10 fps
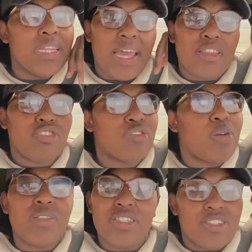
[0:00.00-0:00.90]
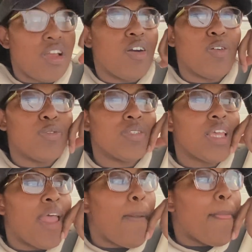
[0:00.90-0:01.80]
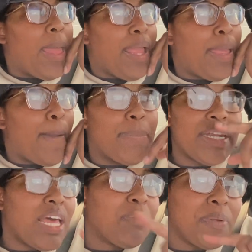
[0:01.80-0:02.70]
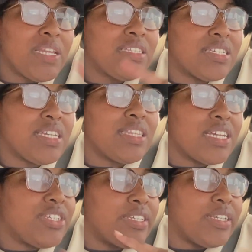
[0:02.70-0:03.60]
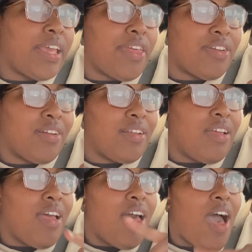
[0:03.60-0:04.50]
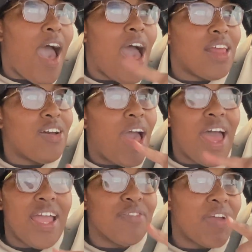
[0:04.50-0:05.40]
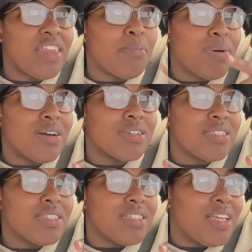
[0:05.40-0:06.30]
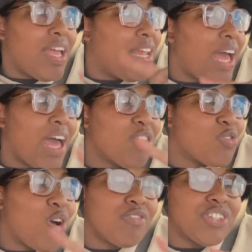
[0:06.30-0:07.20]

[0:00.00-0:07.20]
like throwing stones. And Penelope needs to get that shit together. I ain't read the books. And I don't know if